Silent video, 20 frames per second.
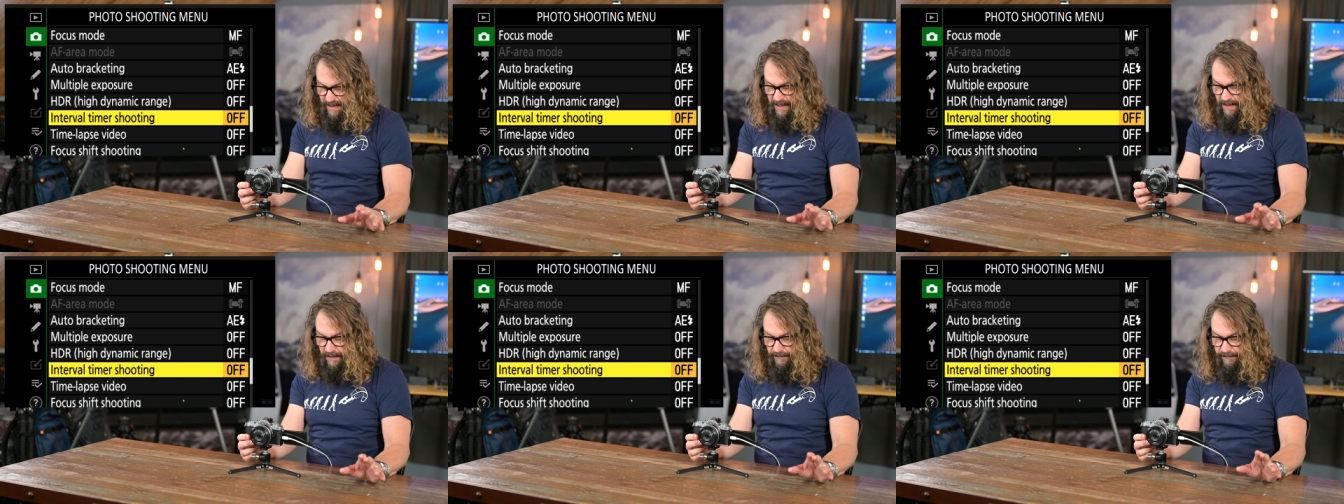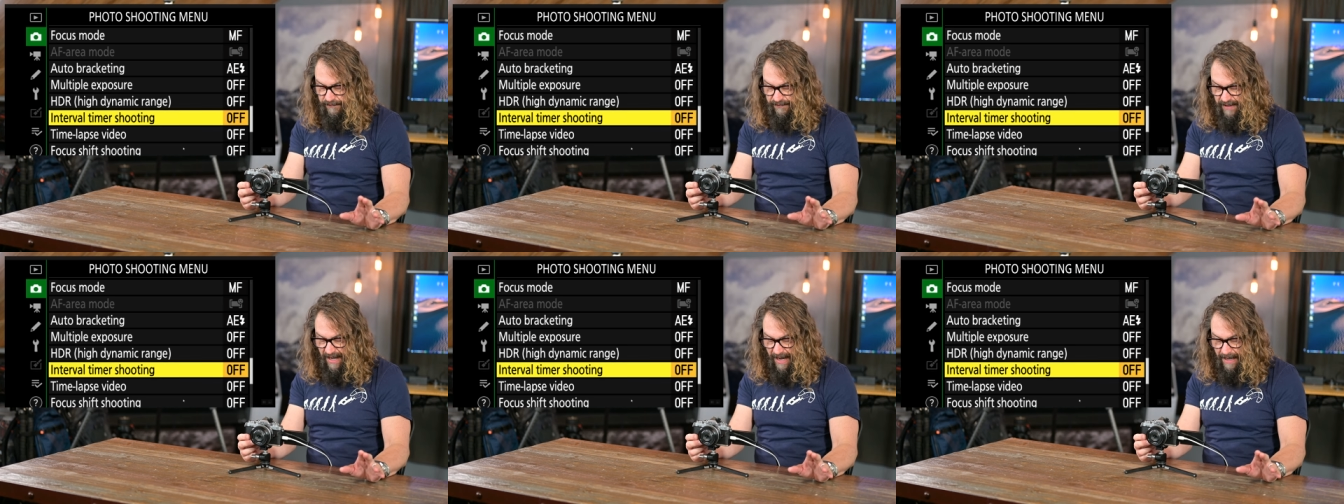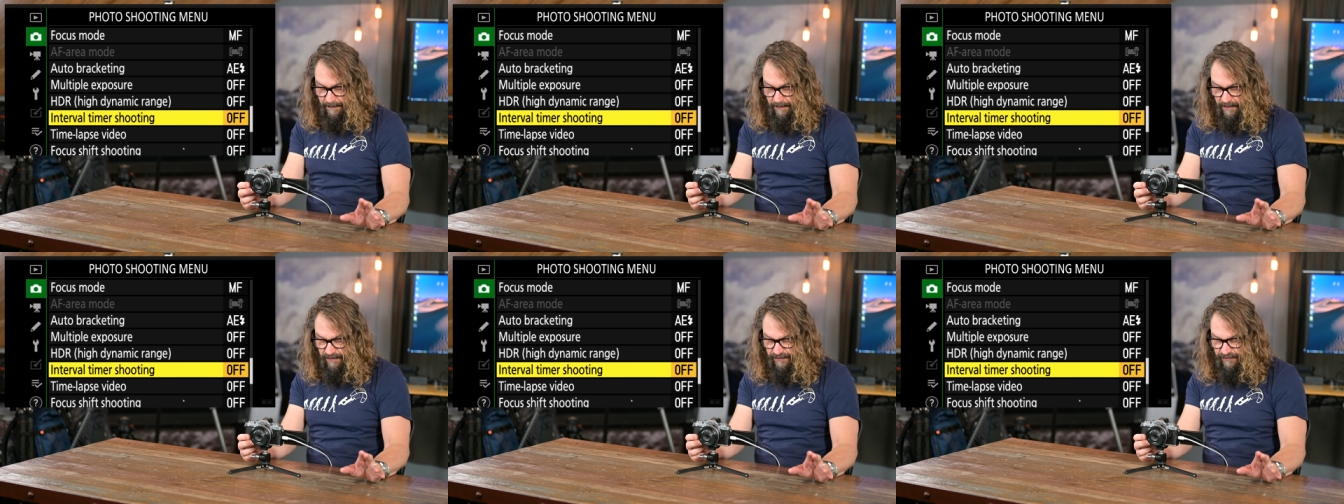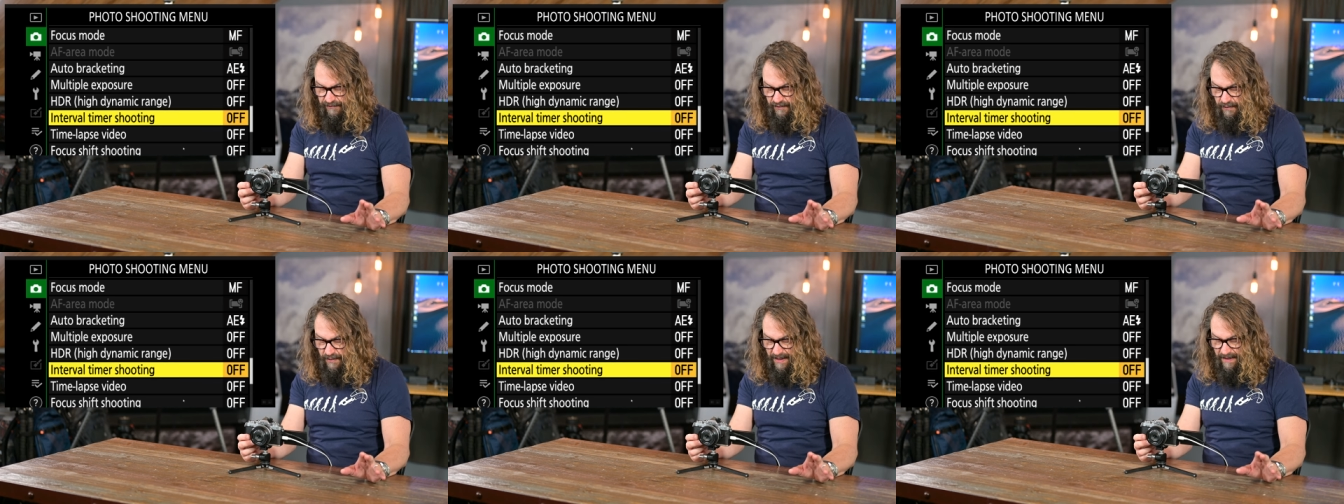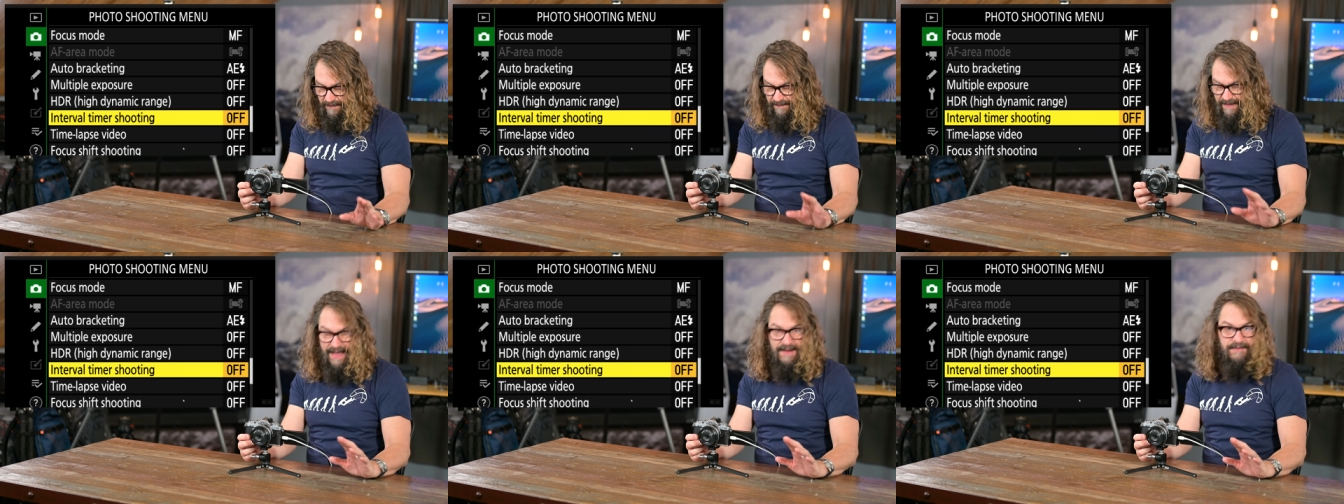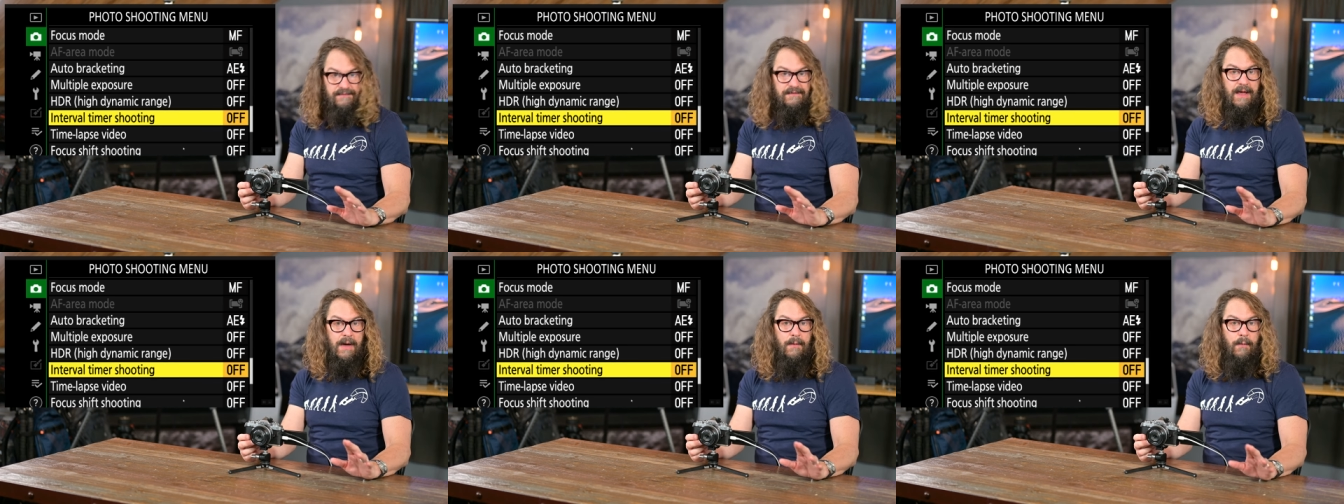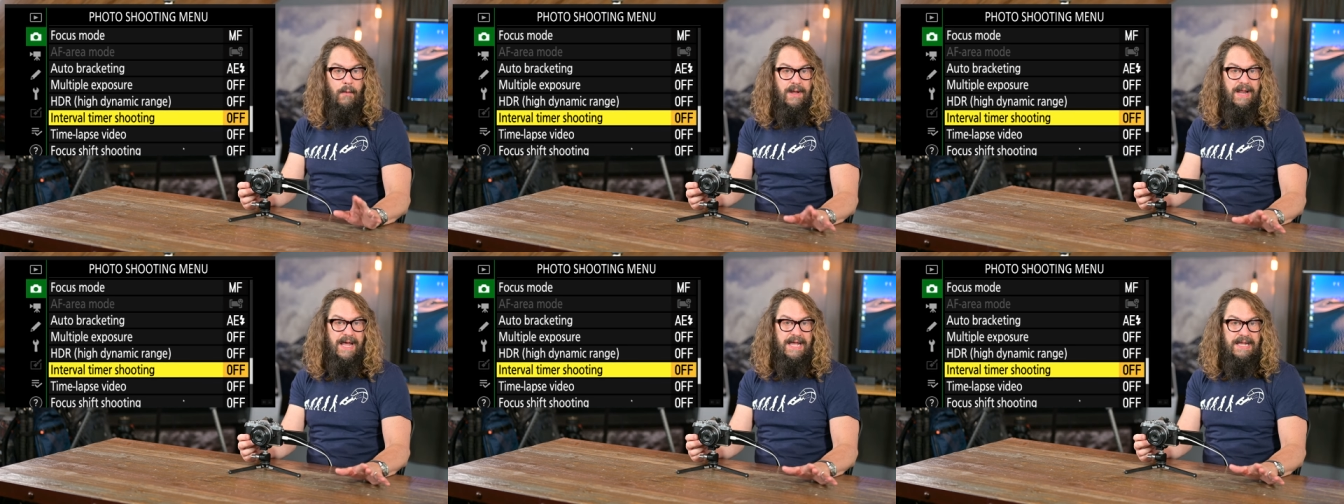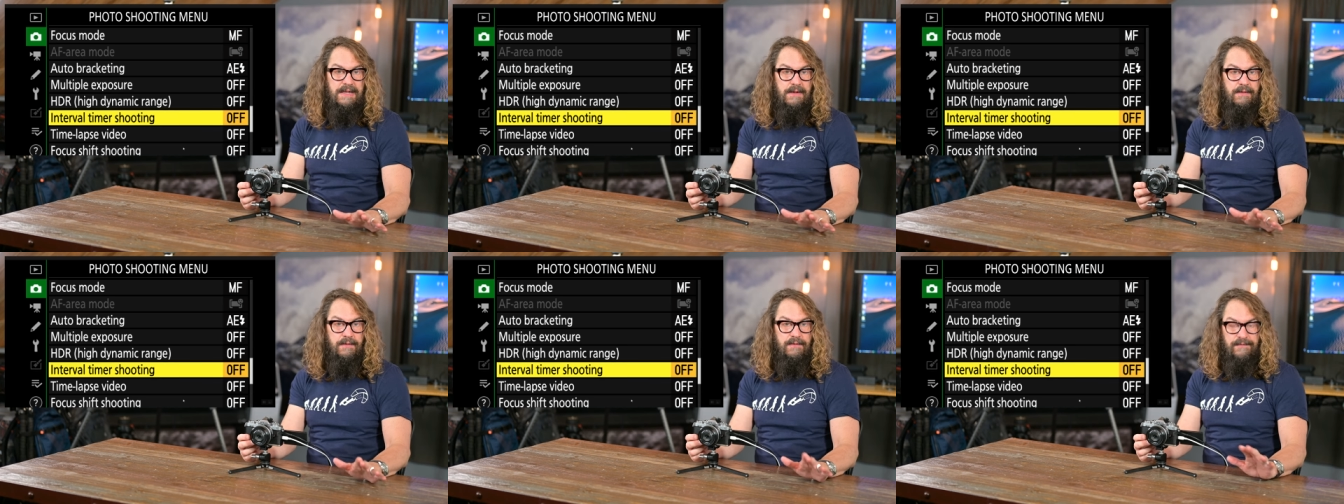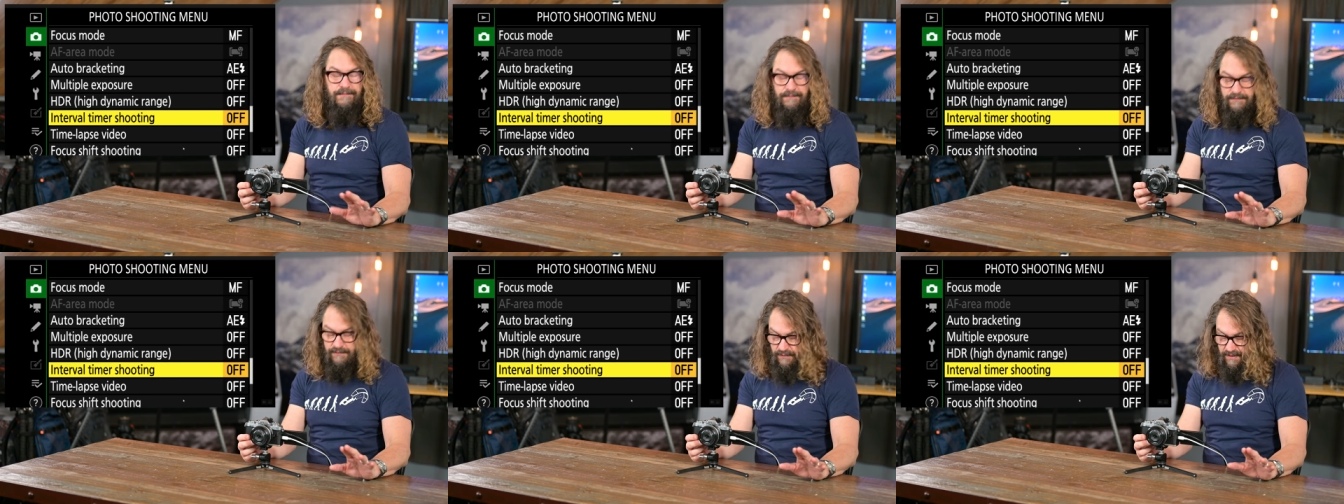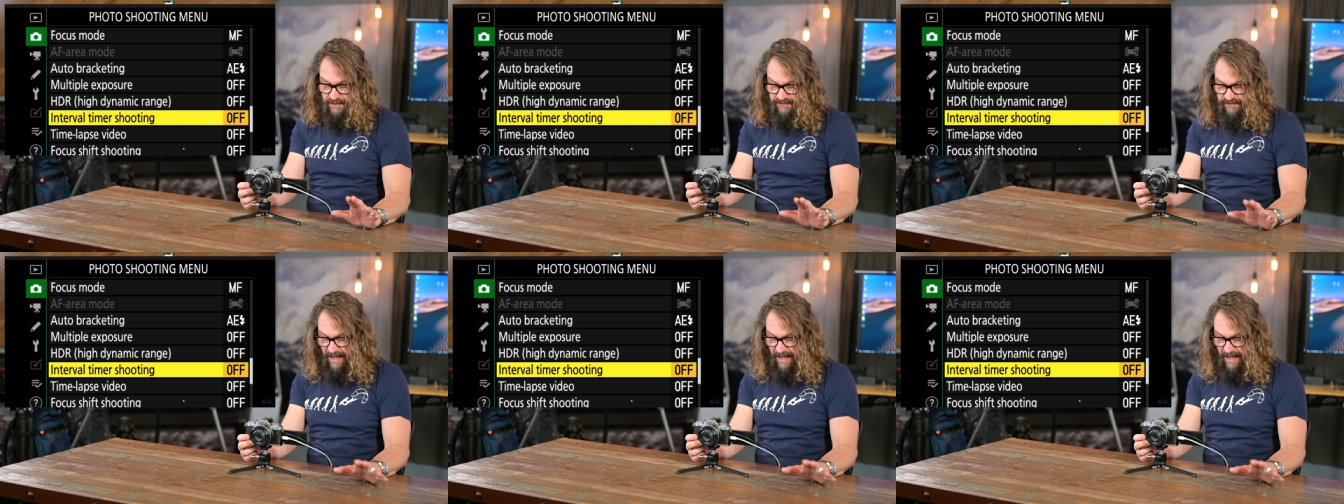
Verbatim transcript: Interval timer shooting, that's what I use for doing